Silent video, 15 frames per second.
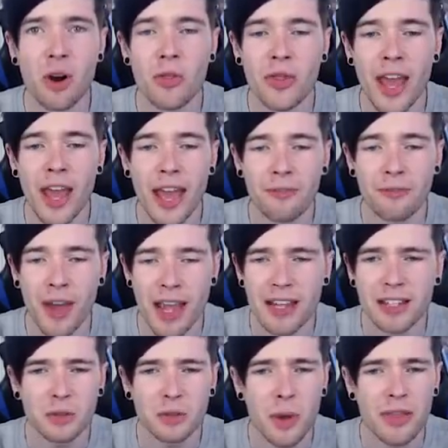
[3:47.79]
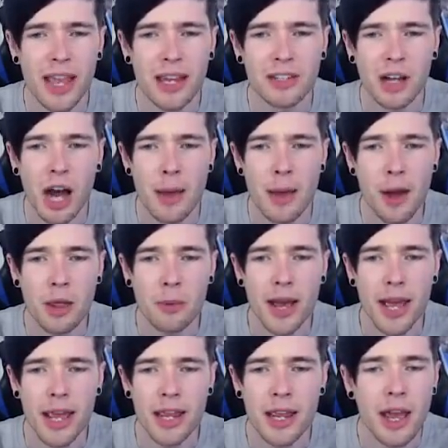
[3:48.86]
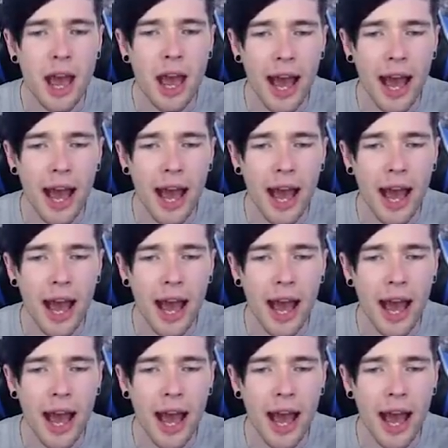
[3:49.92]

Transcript: on their face when they die, by the way.